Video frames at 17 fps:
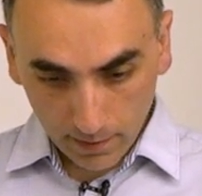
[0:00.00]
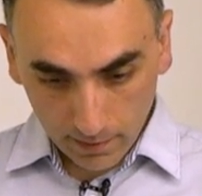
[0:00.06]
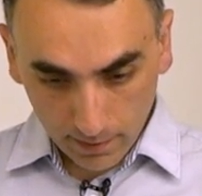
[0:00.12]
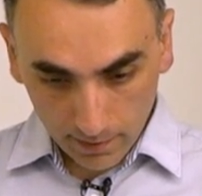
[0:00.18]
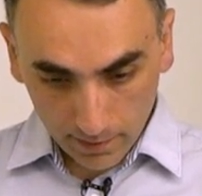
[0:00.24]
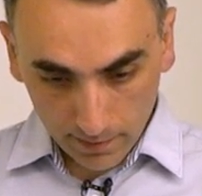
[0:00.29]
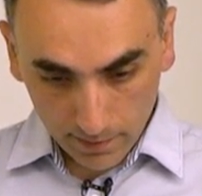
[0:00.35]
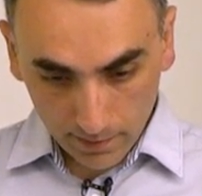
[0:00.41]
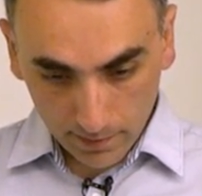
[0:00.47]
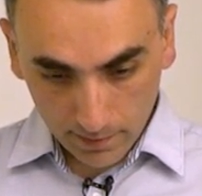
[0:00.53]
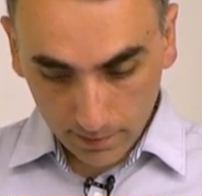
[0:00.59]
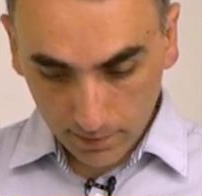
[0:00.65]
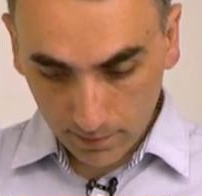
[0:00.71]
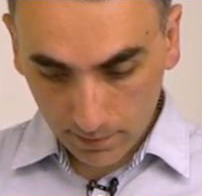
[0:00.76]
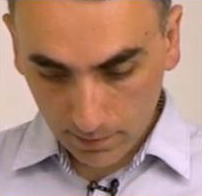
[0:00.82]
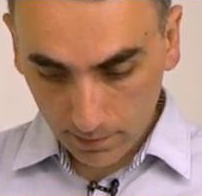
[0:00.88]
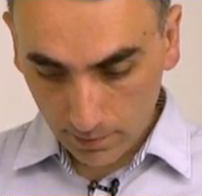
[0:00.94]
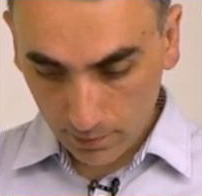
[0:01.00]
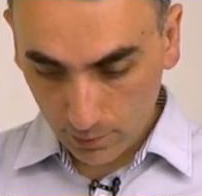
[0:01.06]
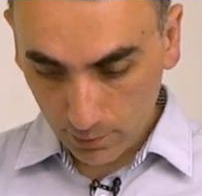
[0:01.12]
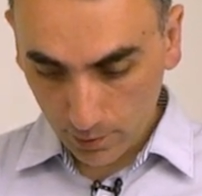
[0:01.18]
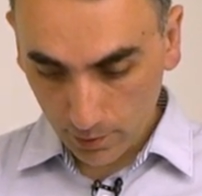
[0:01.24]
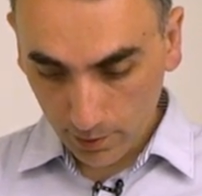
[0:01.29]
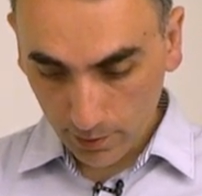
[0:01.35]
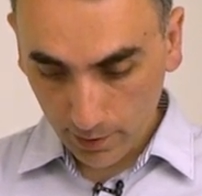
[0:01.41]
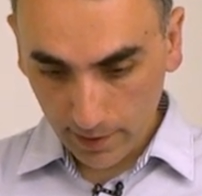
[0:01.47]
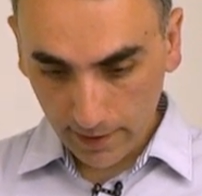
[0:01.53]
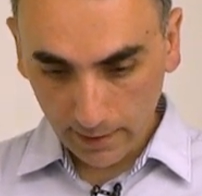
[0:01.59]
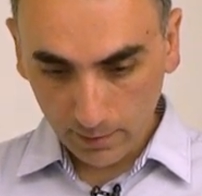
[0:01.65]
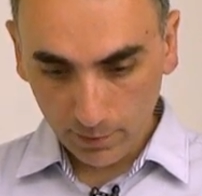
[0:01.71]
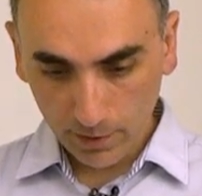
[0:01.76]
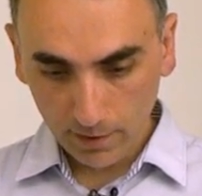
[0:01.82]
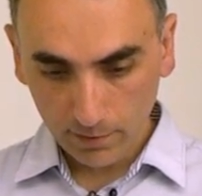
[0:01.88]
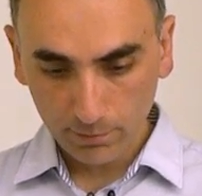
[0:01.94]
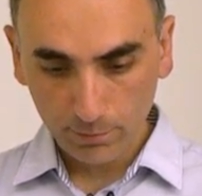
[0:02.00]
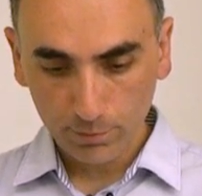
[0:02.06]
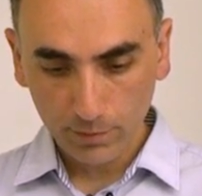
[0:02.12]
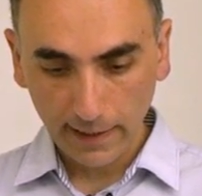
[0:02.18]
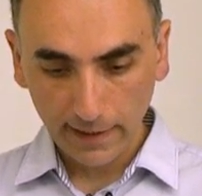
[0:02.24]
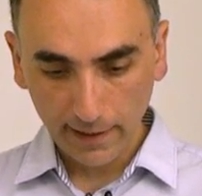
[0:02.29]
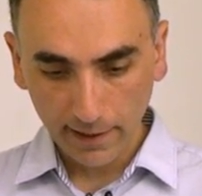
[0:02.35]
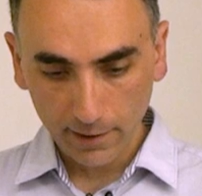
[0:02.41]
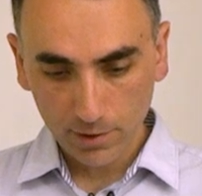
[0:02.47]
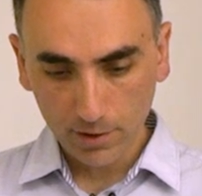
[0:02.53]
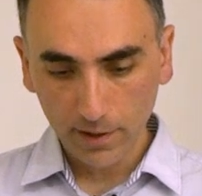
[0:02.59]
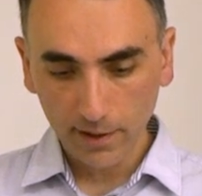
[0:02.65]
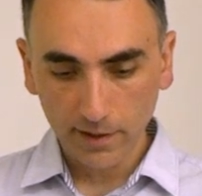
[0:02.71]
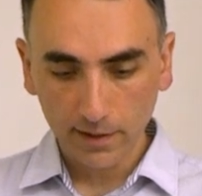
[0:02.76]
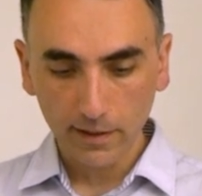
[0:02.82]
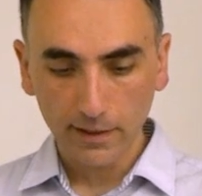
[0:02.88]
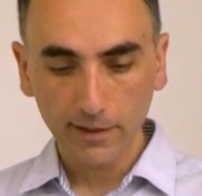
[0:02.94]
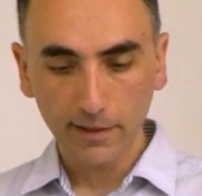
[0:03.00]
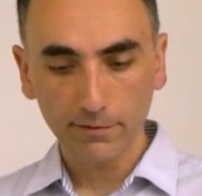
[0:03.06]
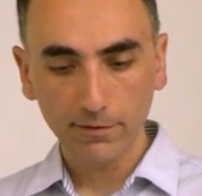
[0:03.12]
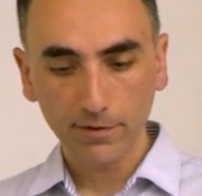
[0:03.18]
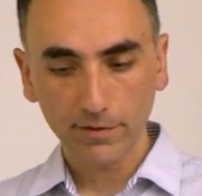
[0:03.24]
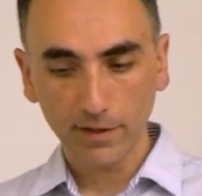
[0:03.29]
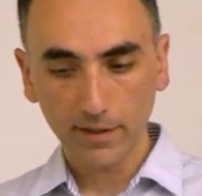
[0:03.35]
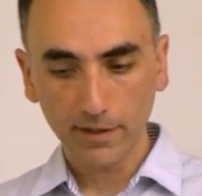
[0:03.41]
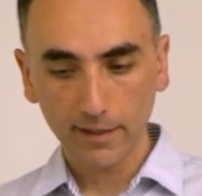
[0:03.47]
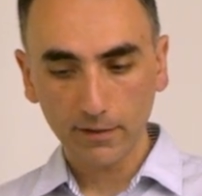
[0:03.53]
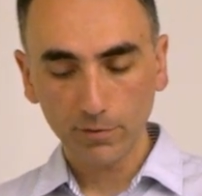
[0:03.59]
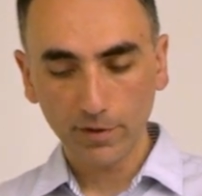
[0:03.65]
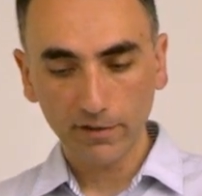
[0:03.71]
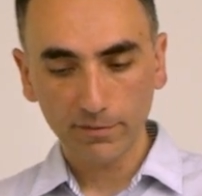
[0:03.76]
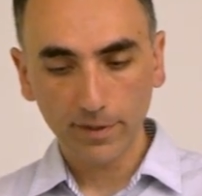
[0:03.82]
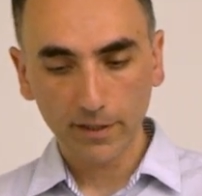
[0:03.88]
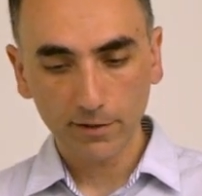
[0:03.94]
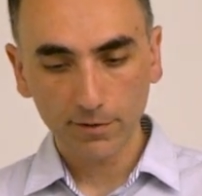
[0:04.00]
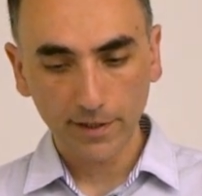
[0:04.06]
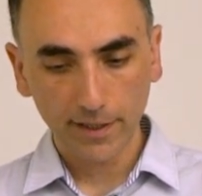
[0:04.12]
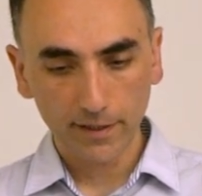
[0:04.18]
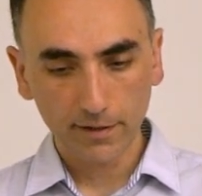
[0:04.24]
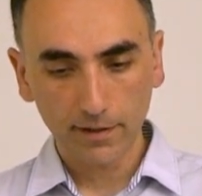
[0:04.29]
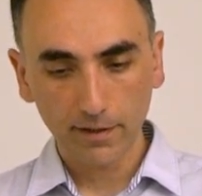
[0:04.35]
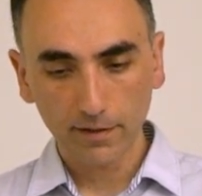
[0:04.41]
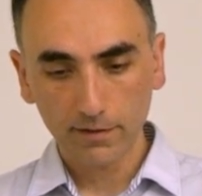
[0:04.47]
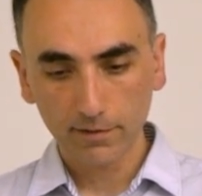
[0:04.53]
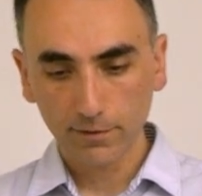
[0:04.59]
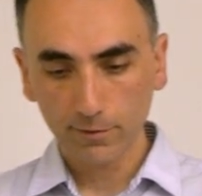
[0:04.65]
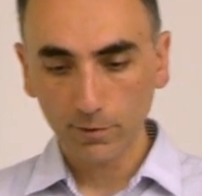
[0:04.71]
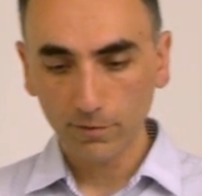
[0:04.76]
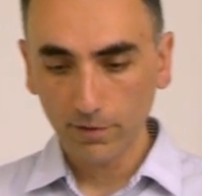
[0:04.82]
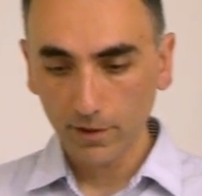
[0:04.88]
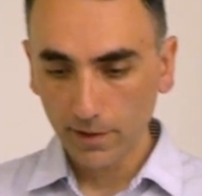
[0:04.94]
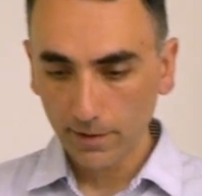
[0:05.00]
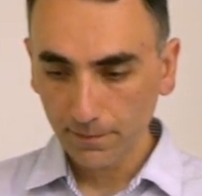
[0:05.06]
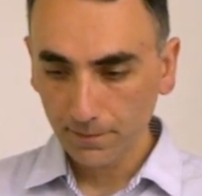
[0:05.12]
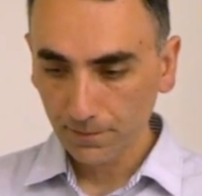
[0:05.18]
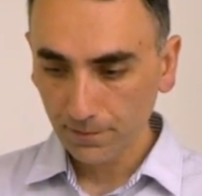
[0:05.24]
Destroy, that will like actually delete everything that we have been creating so far.